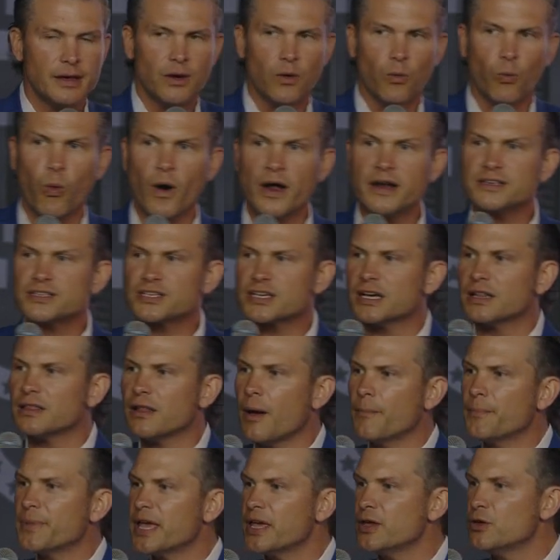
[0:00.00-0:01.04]
What is
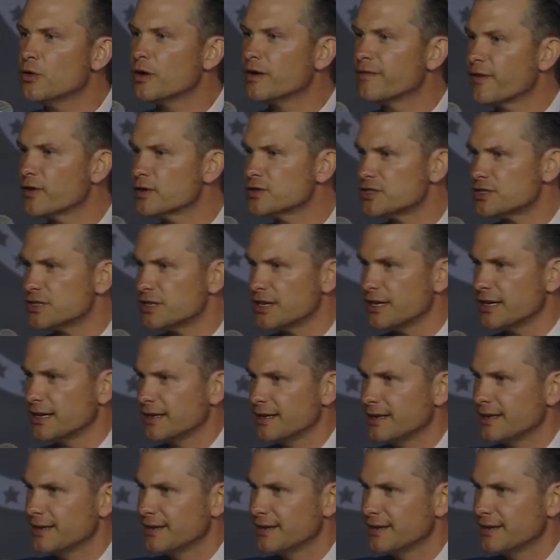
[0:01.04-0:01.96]
Columbia University?